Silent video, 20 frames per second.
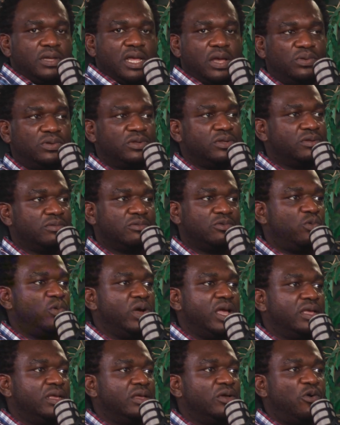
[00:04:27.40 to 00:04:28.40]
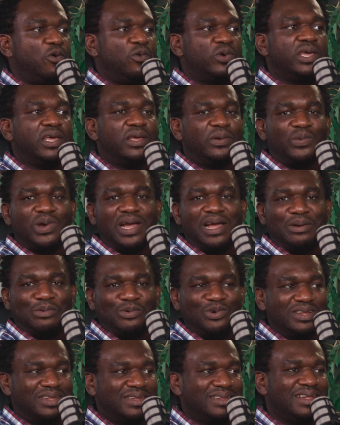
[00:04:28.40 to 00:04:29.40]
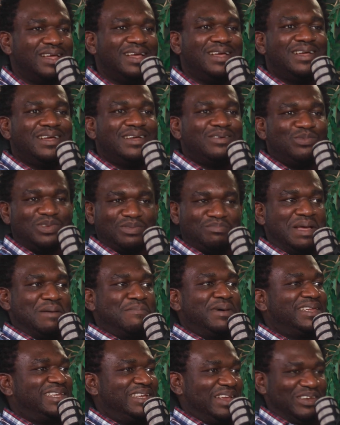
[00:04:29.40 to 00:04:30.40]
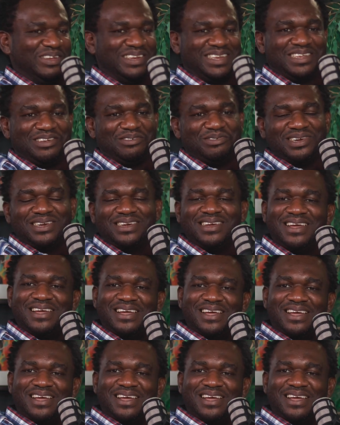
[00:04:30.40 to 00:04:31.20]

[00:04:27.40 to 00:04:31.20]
I was quite okay where I was with my bachelor degree.